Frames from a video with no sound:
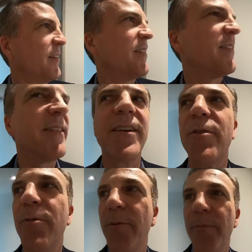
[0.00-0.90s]
Isn't
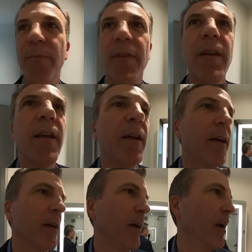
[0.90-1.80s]
that cool?
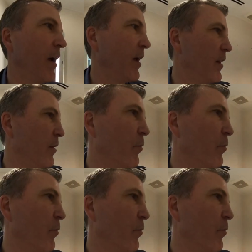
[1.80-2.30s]
And